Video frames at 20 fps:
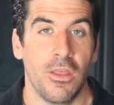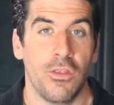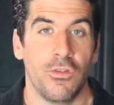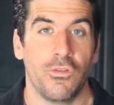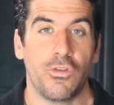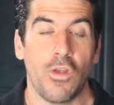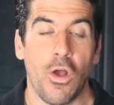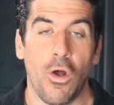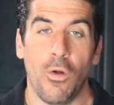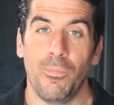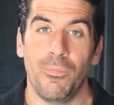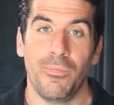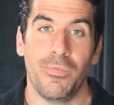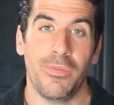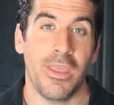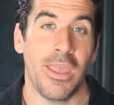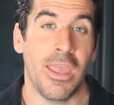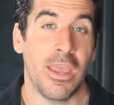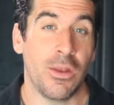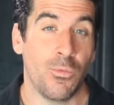So
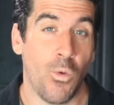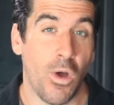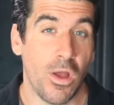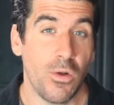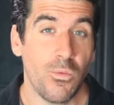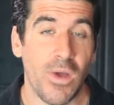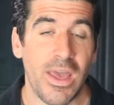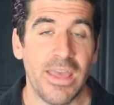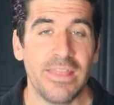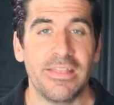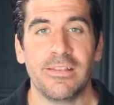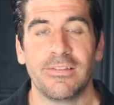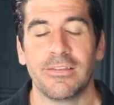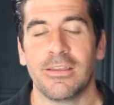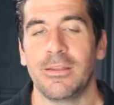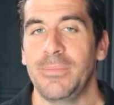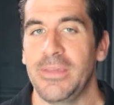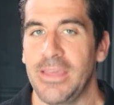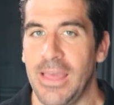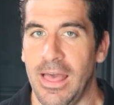in one way, this
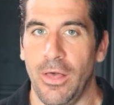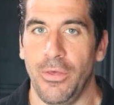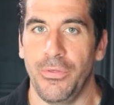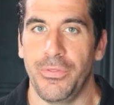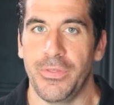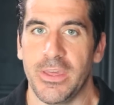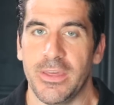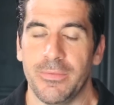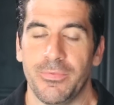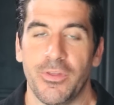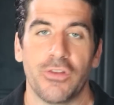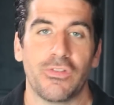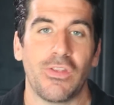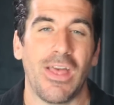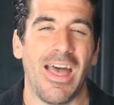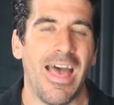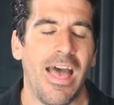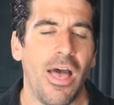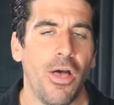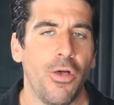can be healthy. There's
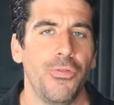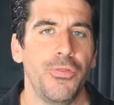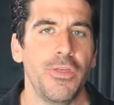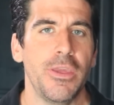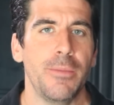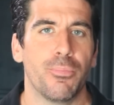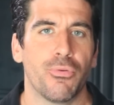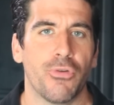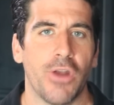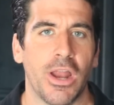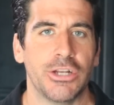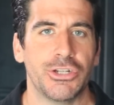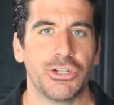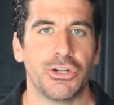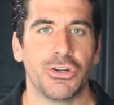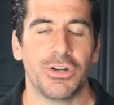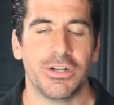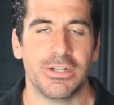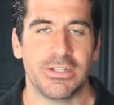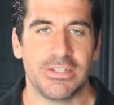a healthy
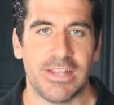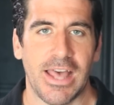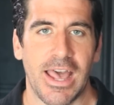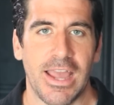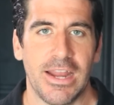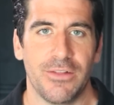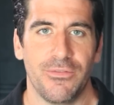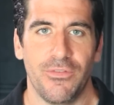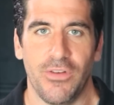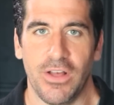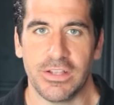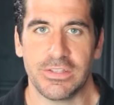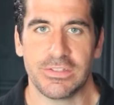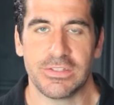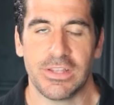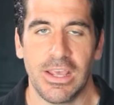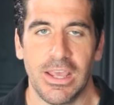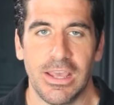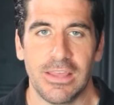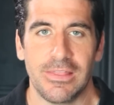pressure inside of
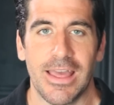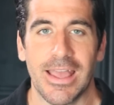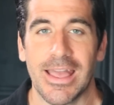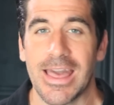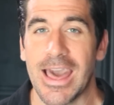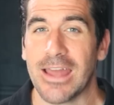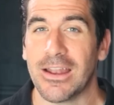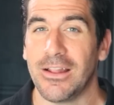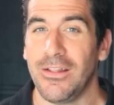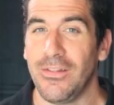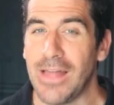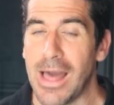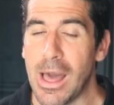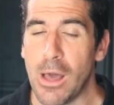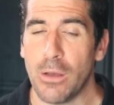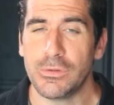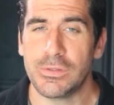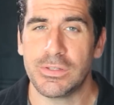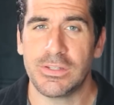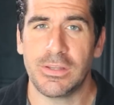us that God
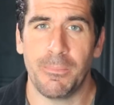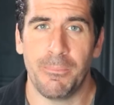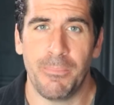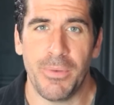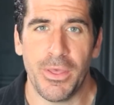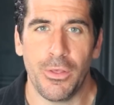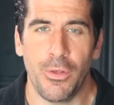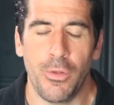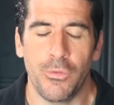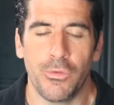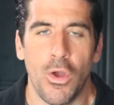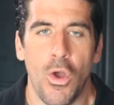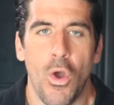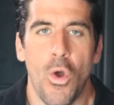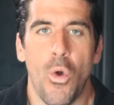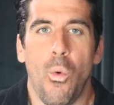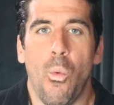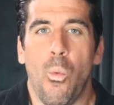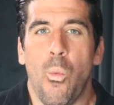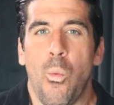allows to build
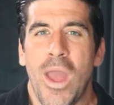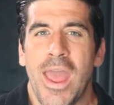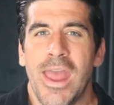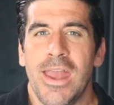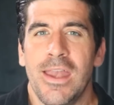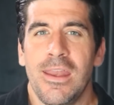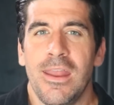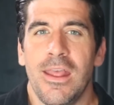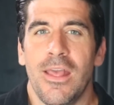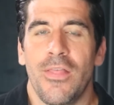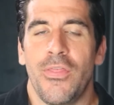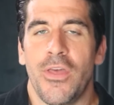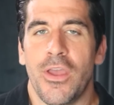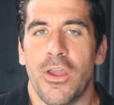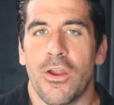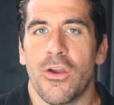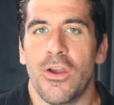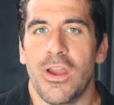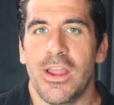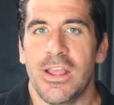when
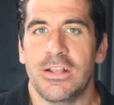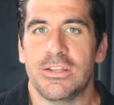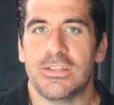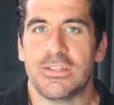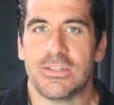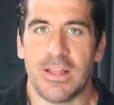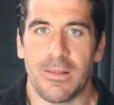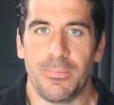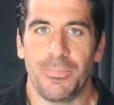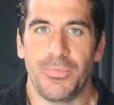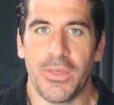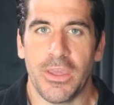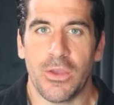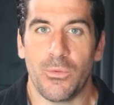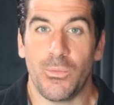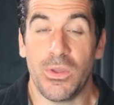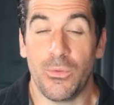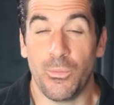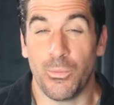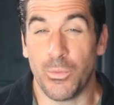there is something
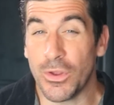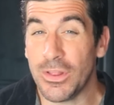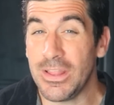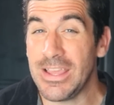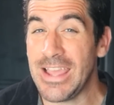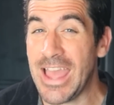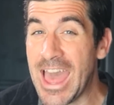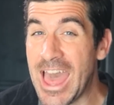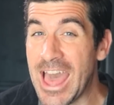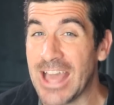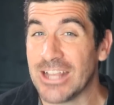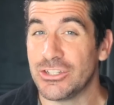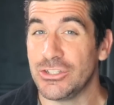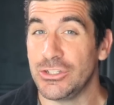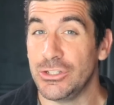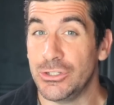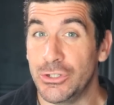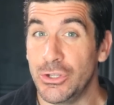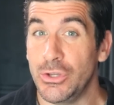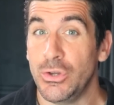we really
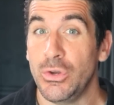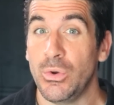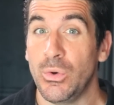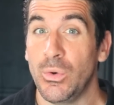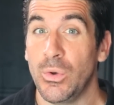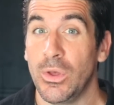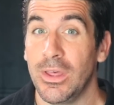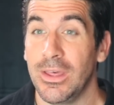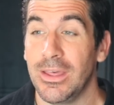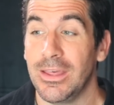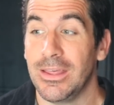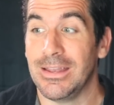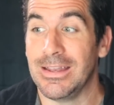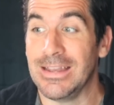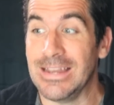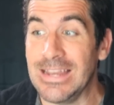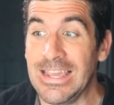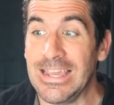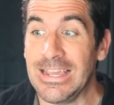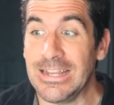actually do
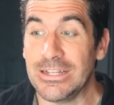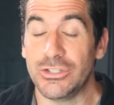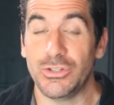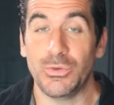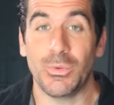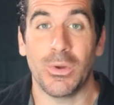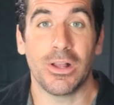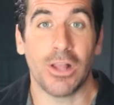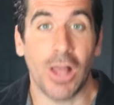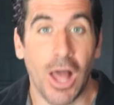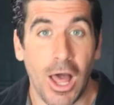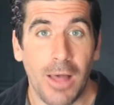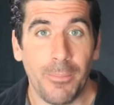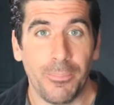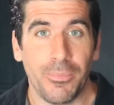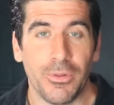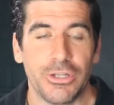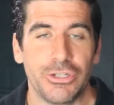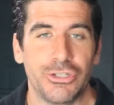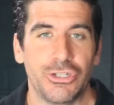need to
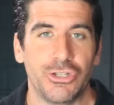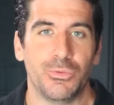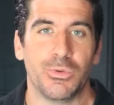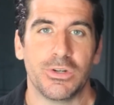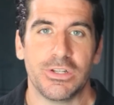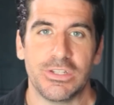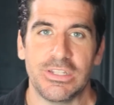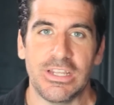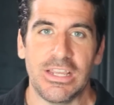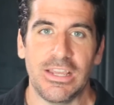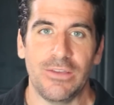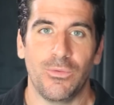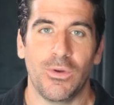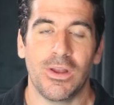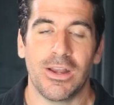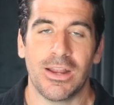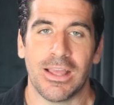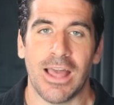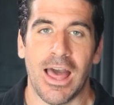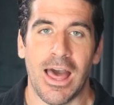accomplish to receive
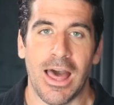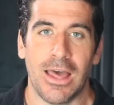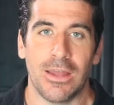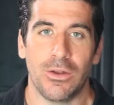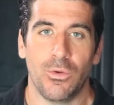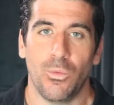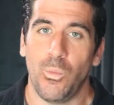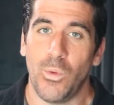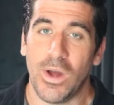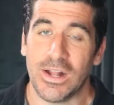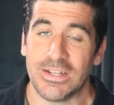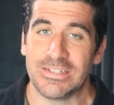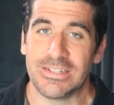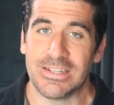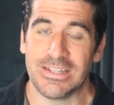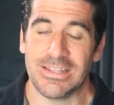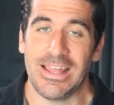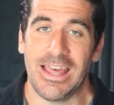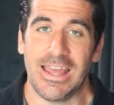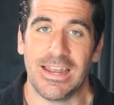what God wants
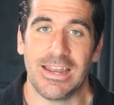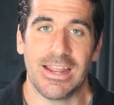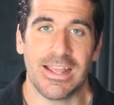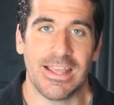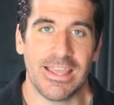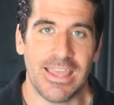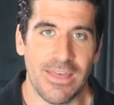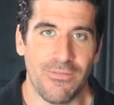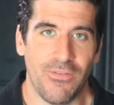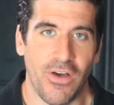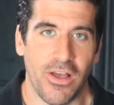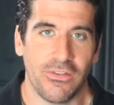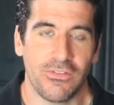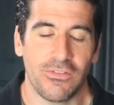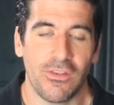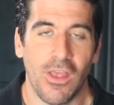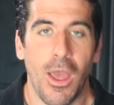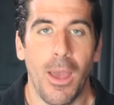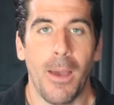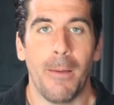to then give
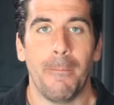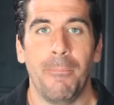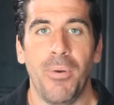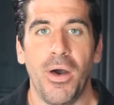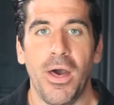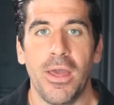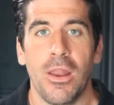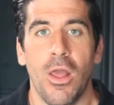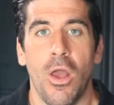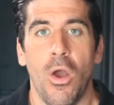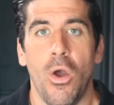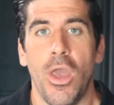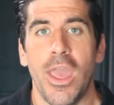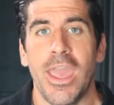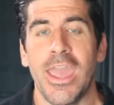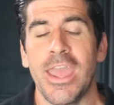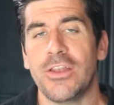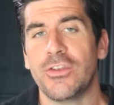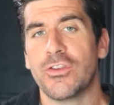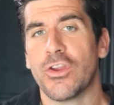us. But
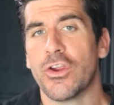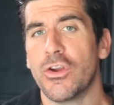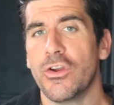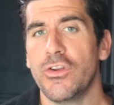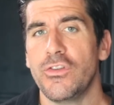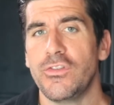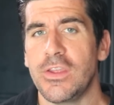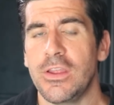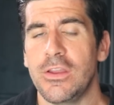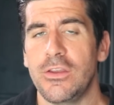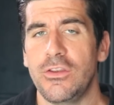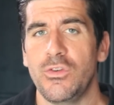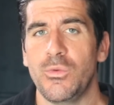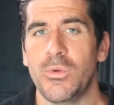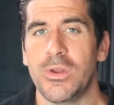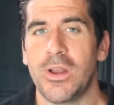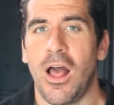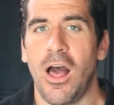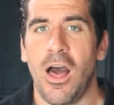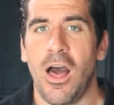it turns into an